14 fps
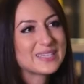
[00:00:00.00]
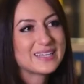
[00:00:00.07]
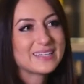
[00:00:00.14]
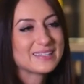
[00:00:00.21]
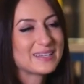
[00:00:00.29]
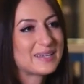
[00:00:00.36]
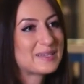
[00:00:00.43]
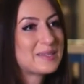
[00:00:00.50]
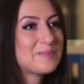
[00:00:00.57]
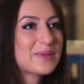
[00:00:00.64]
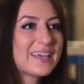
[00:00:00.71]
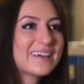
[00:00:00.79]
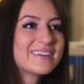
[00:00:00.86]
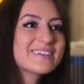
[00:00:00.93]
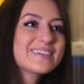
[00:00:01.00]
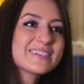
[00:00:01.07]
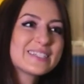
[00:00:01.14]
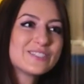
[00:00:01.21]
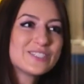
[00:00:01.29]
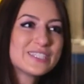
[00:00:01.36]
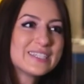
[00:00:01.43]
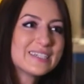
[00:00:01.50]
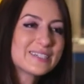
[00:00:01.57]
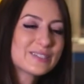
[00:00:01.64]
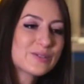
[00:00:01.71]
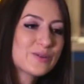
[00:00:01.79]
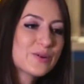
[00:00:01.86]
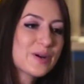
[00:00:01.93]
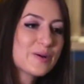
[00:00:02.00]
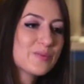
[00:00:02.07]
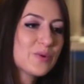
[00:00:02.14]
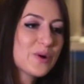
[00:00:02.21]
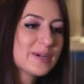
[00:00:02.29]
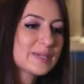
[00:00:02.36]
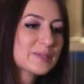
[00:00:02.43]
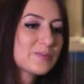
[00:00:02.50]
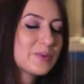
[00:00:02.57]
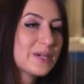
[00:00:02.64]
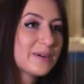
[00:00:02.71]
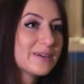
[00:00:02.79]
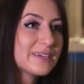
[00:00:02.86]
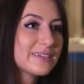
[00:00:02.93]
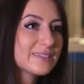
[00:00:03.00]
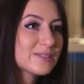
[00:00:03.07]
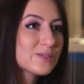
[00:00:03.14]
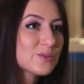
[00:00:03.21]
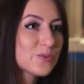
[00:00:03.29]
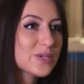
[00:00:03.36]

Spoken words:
the mechanical engineers who are more experienced